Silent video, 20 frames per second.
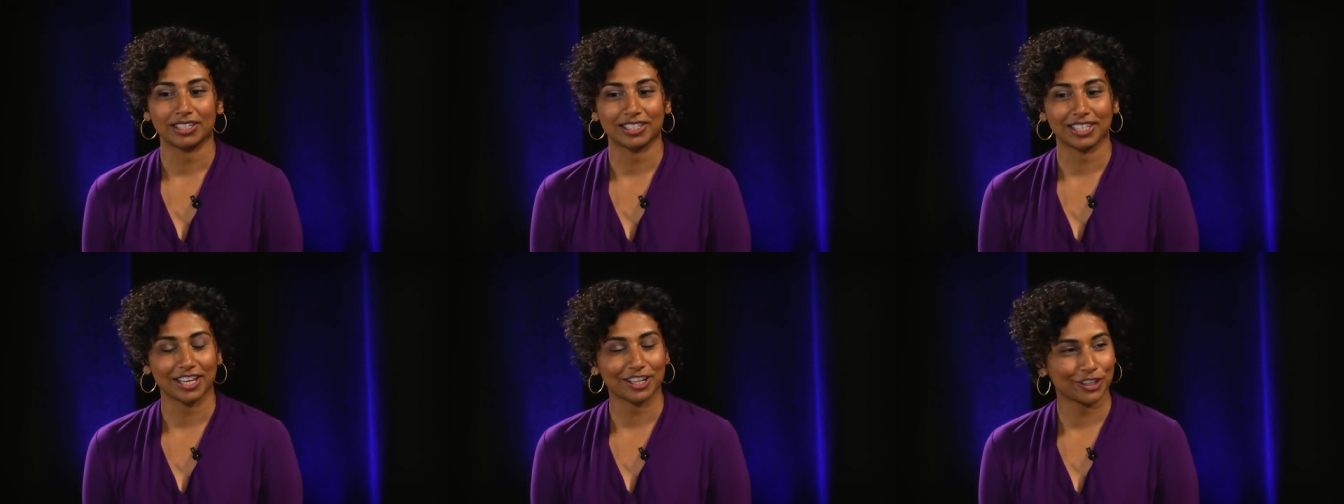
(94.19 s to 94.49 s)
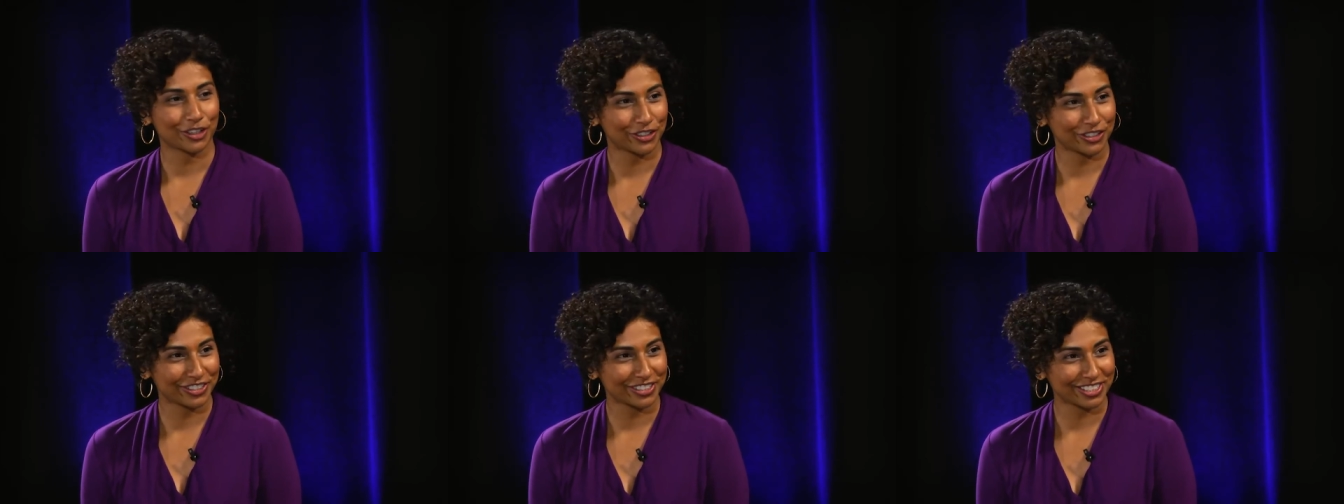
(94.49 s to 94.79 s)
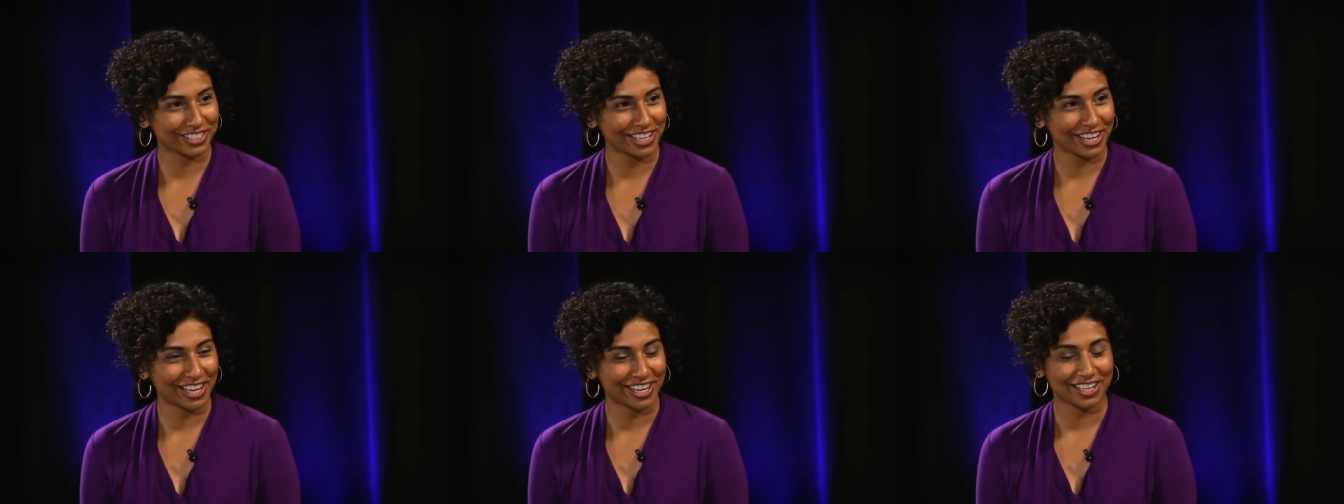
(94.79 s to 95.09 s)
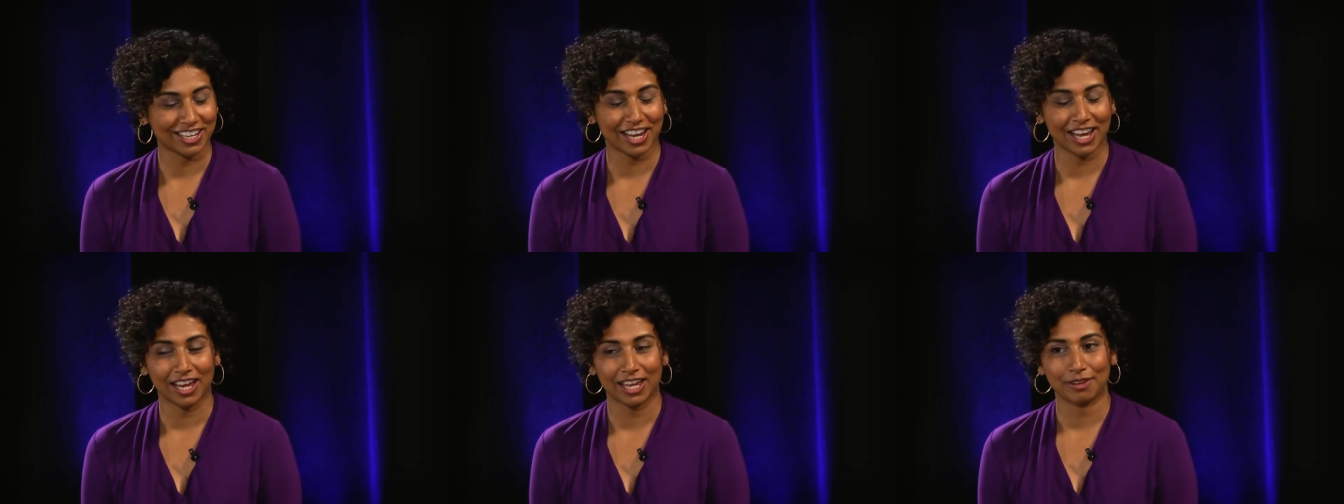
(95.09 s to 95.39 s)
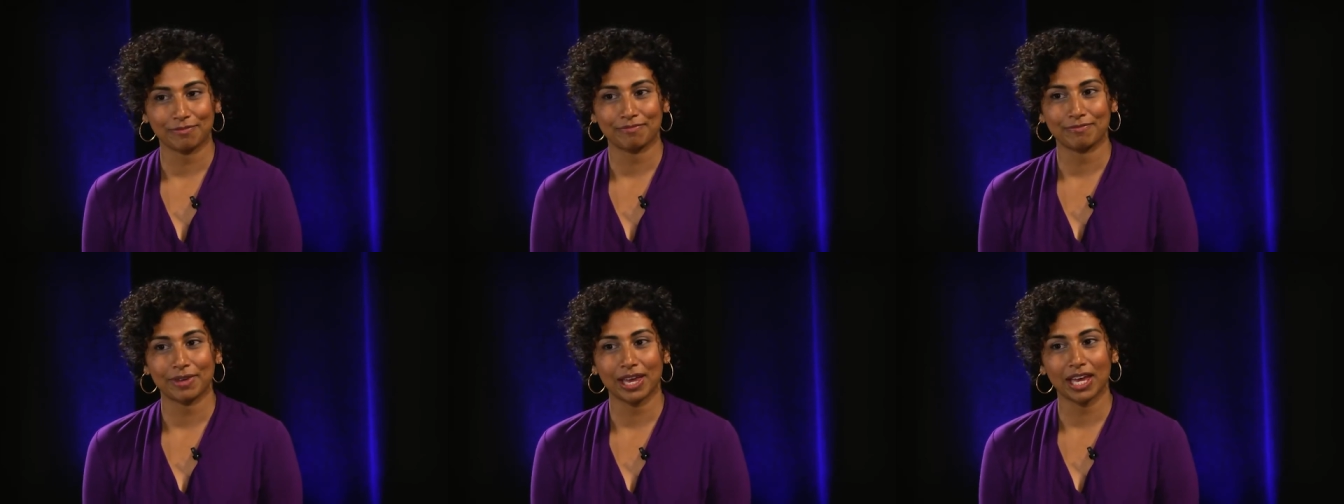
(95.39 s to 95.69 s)
settled. And
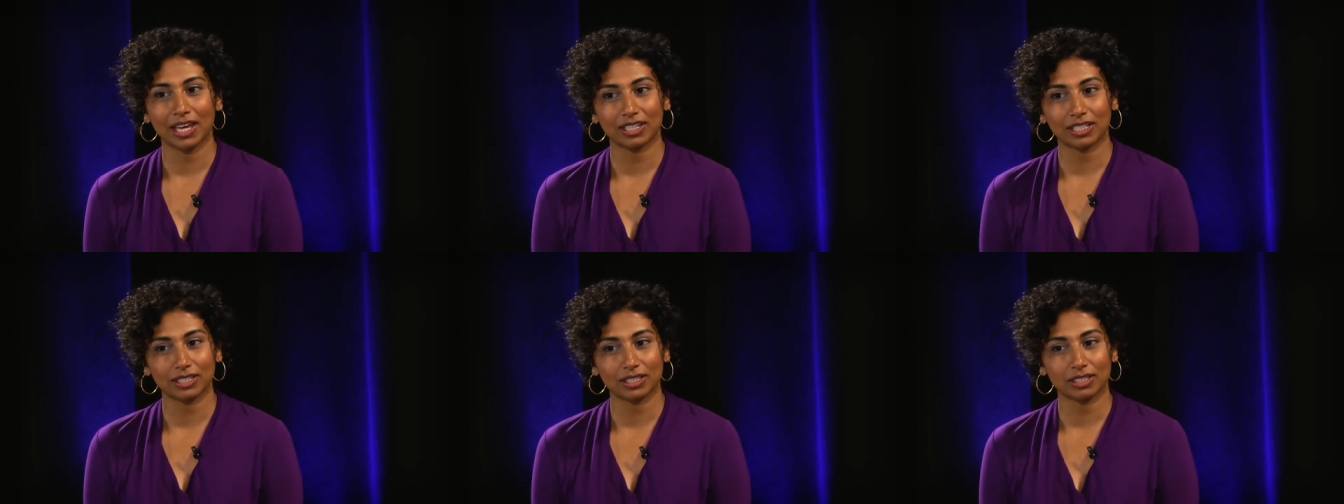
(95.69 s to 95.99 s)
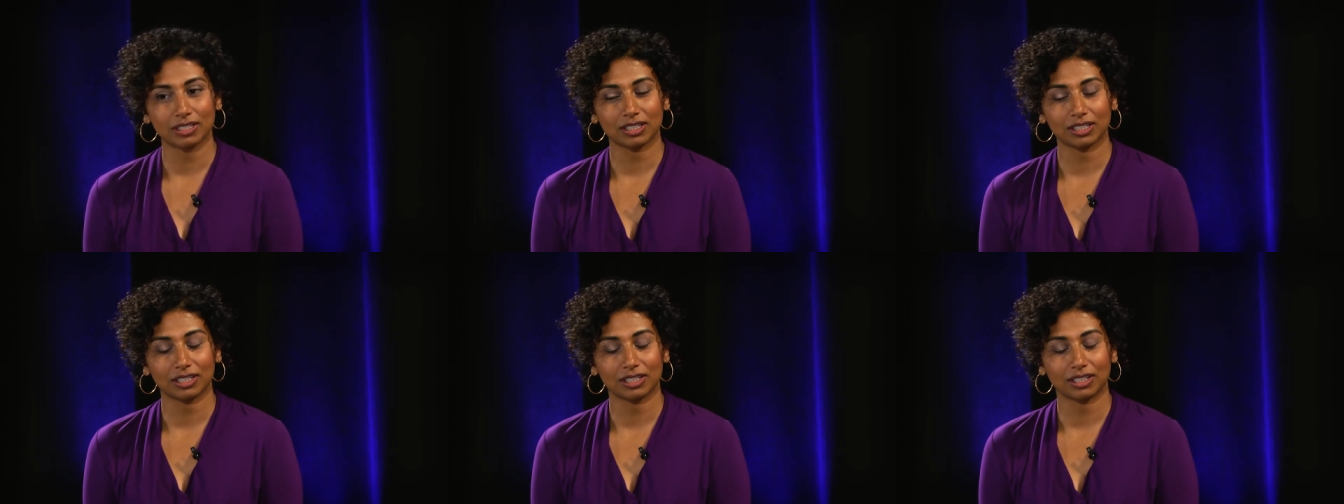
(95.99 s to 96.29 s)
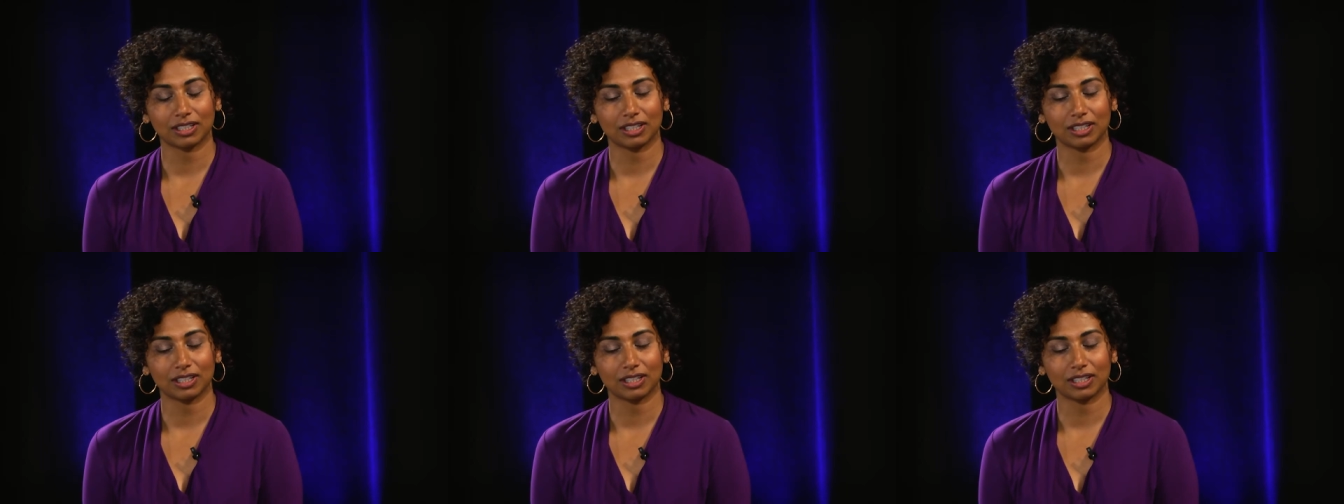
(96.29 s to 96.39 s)
I met